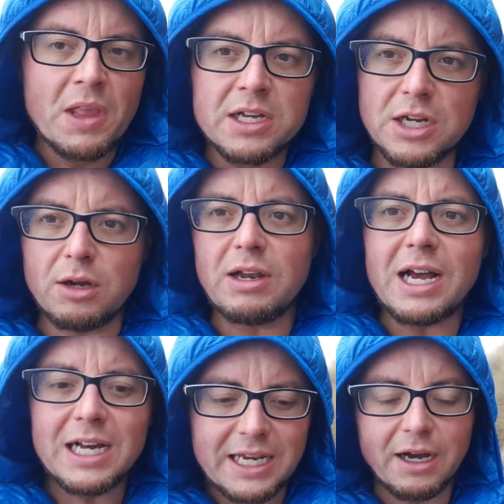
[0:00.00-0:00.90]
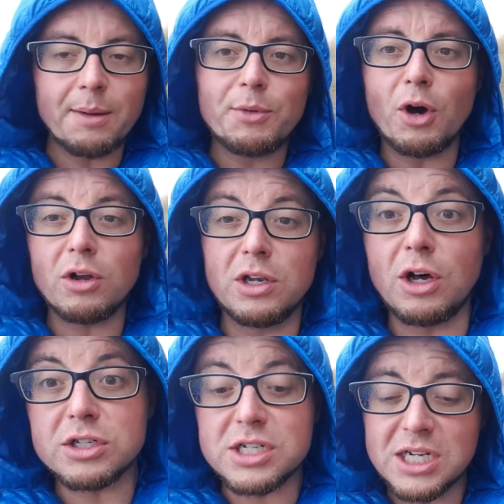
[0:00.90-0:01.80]
So luckily, I'm not
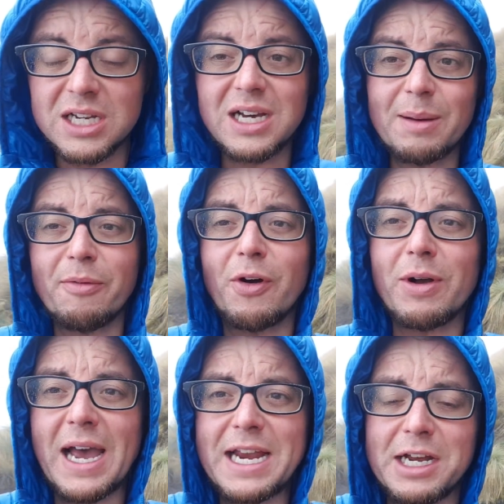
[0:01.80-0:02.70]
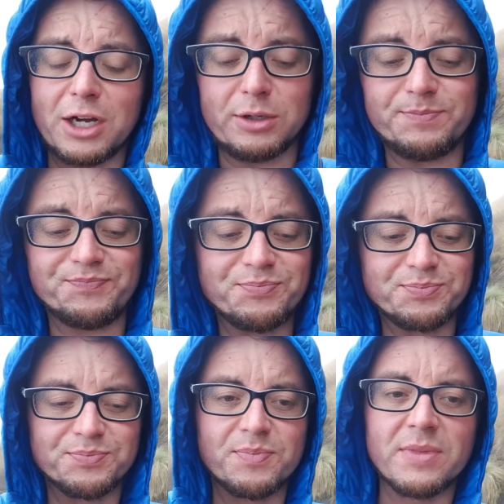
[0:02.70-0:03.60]
lost up a volcano.
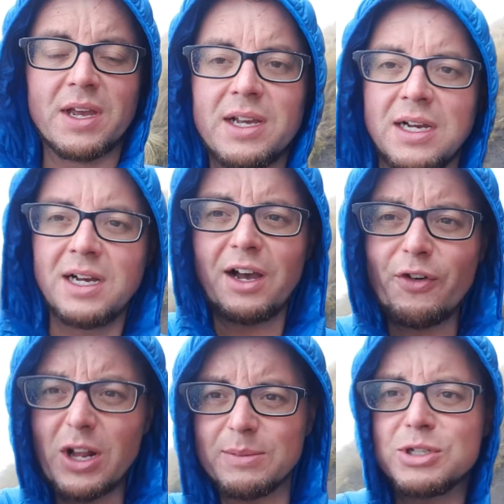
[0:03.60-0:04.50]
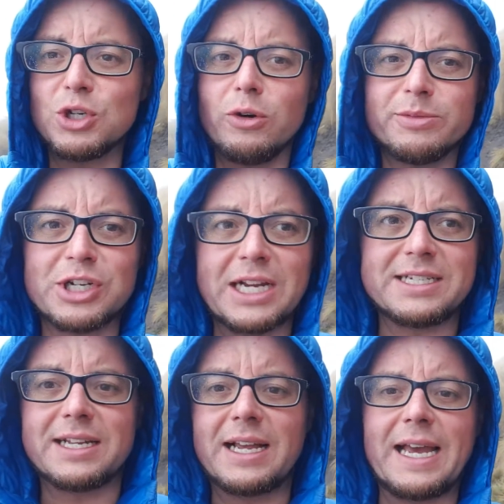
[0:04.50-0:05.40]
I feel like I'm storm
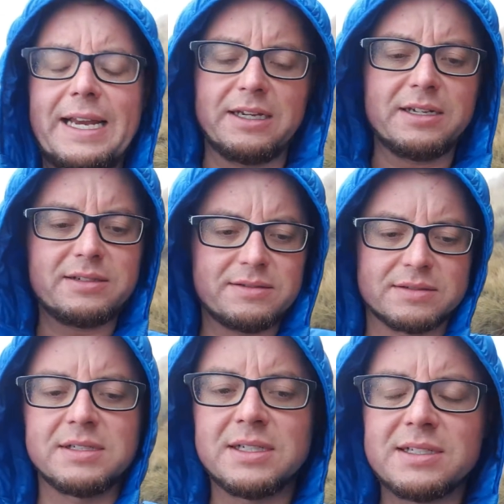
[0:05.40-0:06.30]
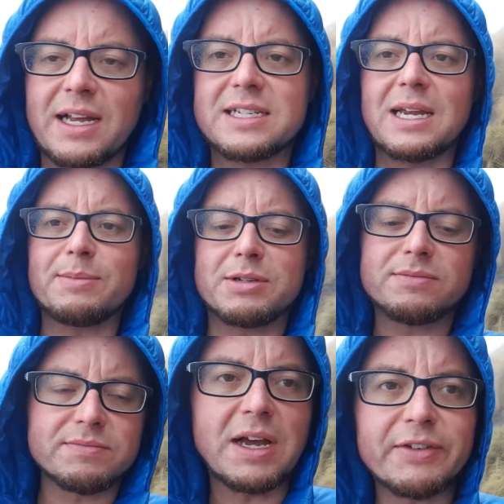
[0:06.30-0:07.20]
chasing again, except
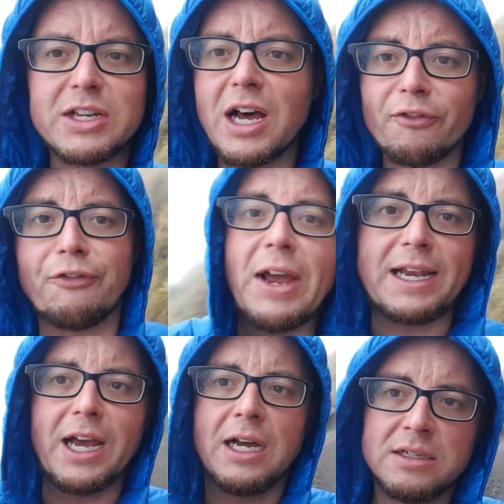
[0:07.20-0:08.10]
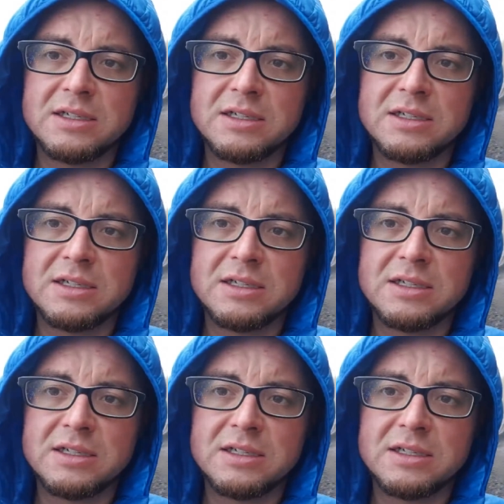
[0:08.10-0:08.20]
having lung failure.